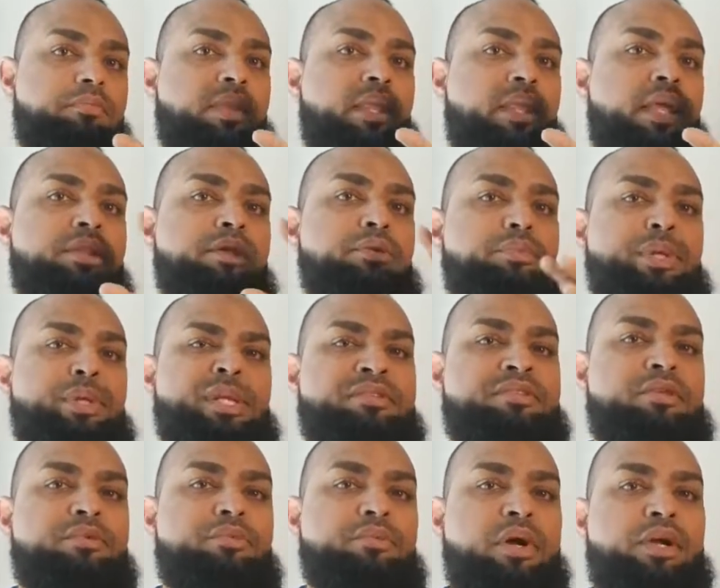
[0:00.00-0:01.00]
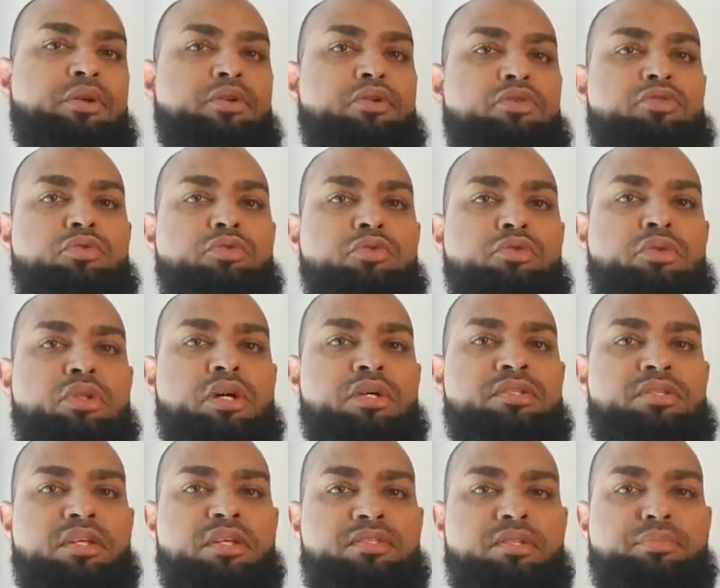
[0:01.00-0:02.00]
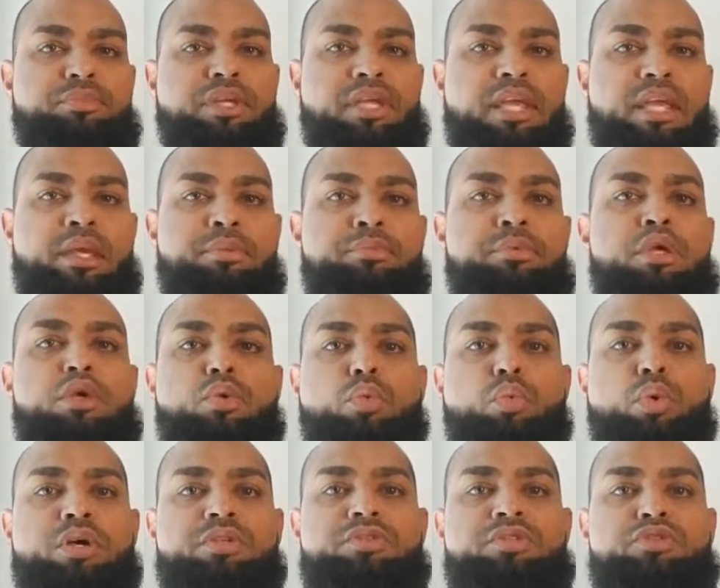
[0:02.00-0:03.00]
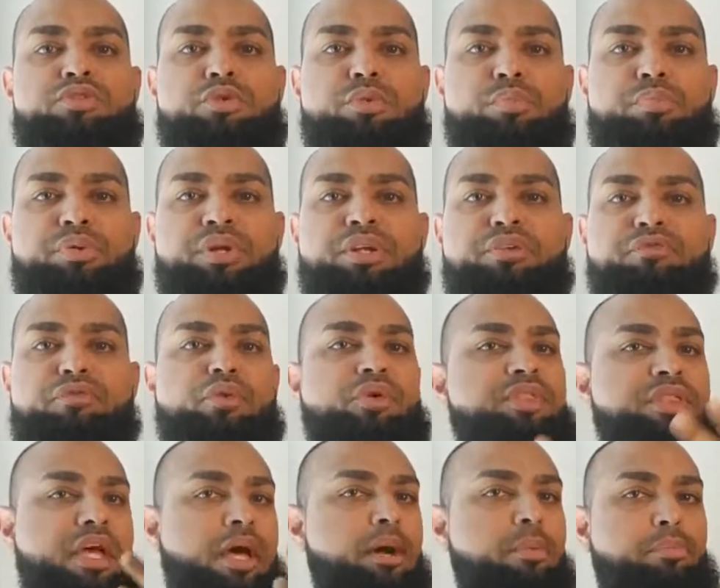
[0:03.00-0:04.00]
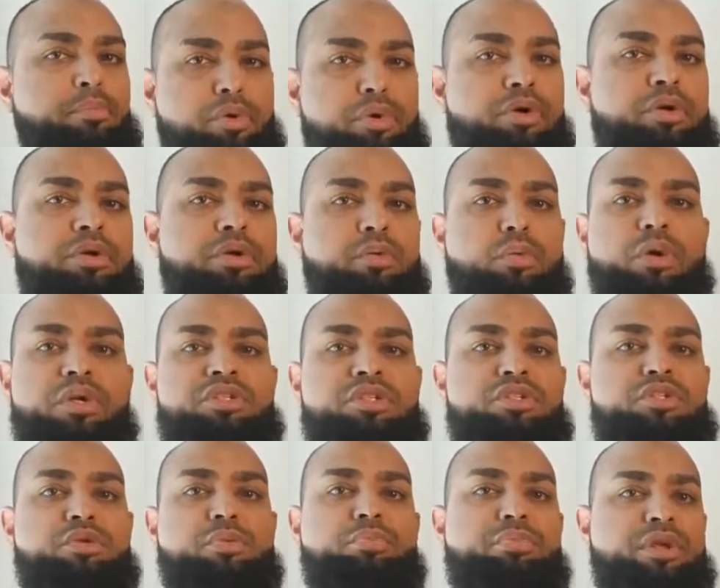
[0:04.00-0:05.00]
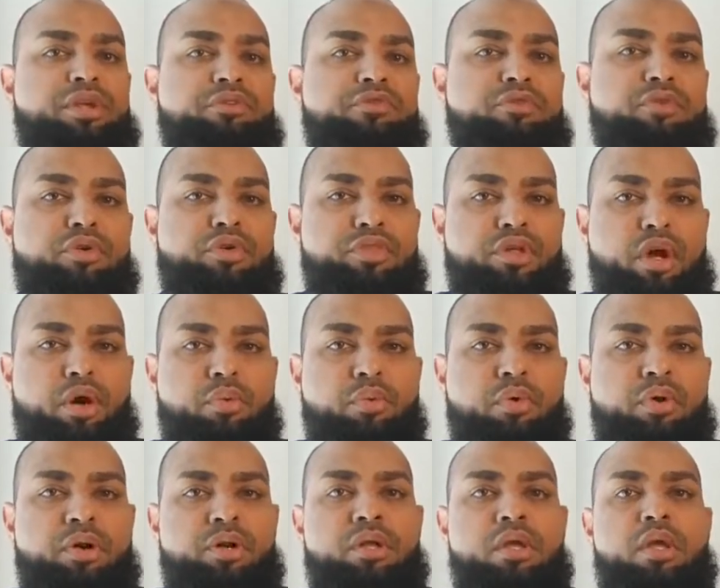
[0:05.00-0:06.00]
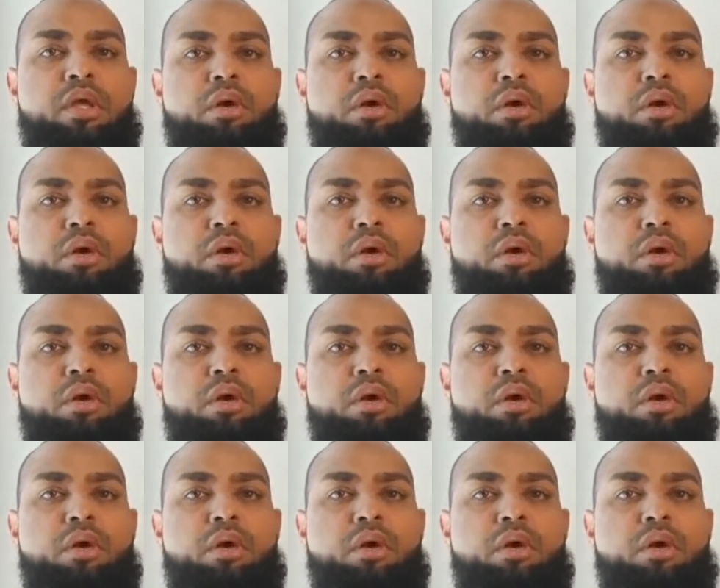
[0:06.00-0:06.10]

And the reason why Rasulullah SAW came wasn't to bring forth a book, wasn't to bring forth a word.